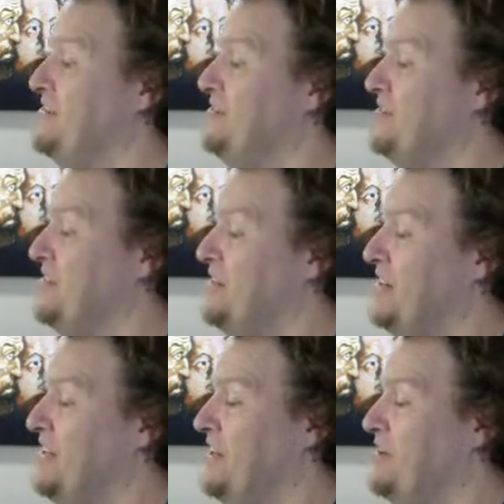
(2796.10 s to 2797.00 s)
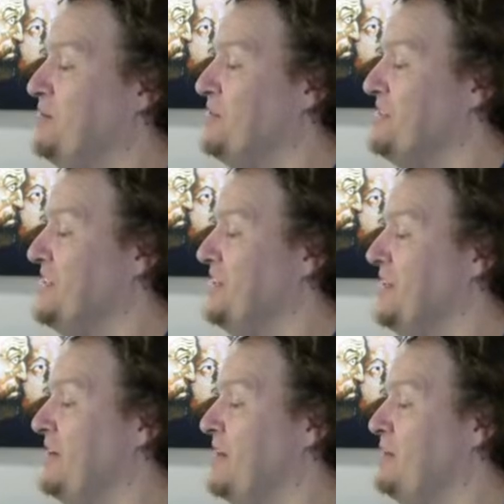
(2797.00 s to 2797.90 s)
when there are any other emotion, they don't have
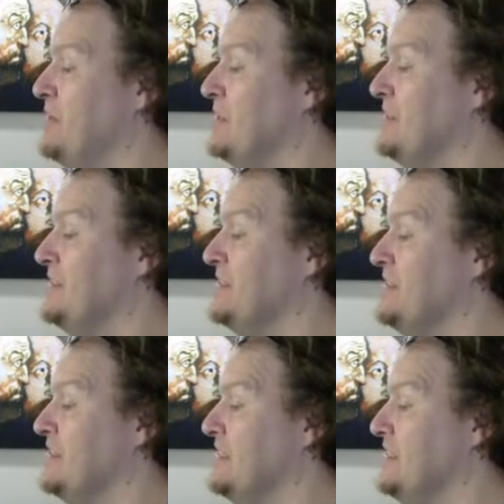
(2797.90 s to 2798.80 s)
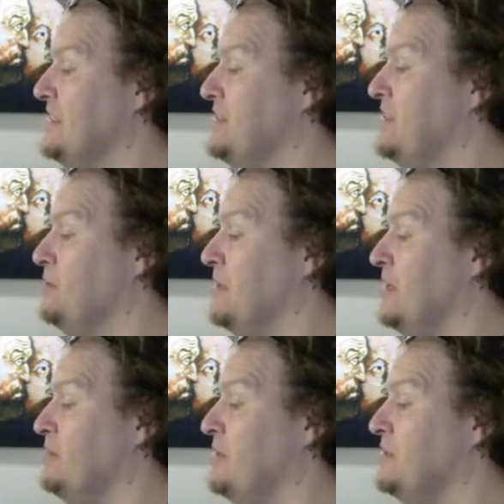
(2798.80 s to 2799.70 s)
eyebrows. That's good, because I didn't draw them with
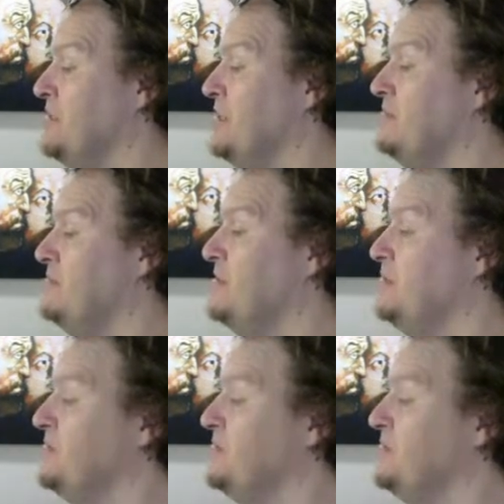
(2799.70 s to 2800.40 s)
eyebrows yet. So